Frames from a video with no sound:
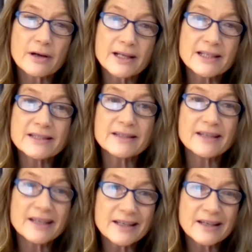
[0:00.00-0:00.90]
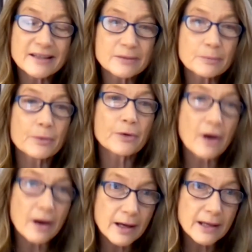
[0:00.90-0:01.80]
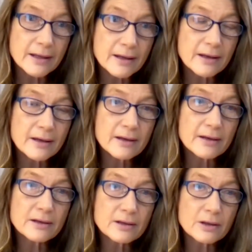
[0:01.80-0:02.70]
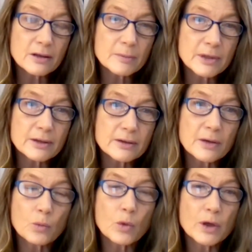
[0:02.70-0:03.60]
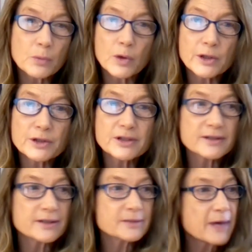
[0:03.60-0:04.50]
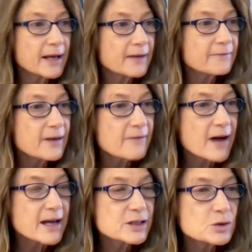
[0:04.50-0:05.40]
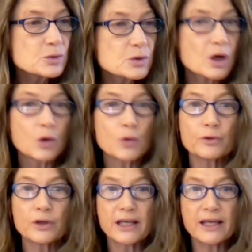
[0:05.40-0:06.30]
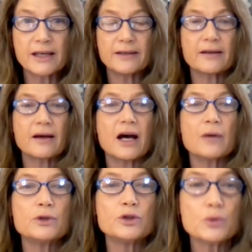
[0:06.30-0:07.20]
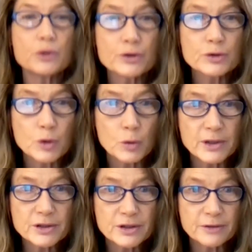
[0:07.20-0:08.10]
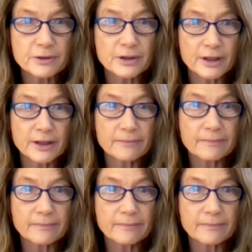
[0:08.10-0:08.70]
I didn't dig, I didn't pry. I mean, at one point she says, man, if I could do it all over again, I would do it so much differently.